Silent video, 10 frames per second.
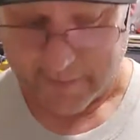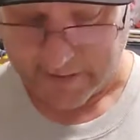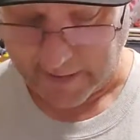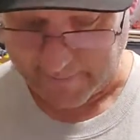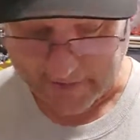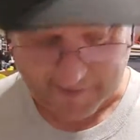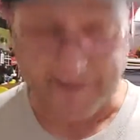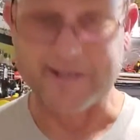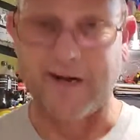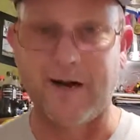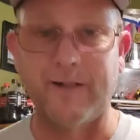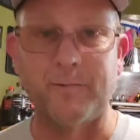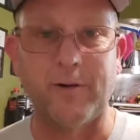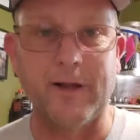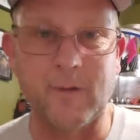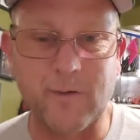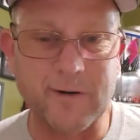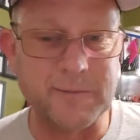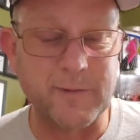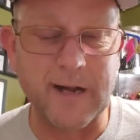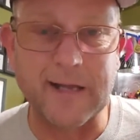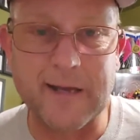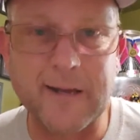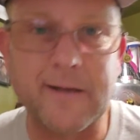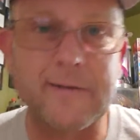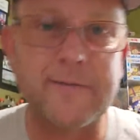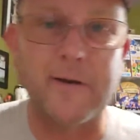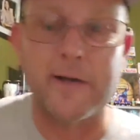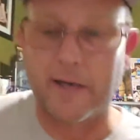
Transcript: It's kind of a stretch on the play on words, but I get it. It's very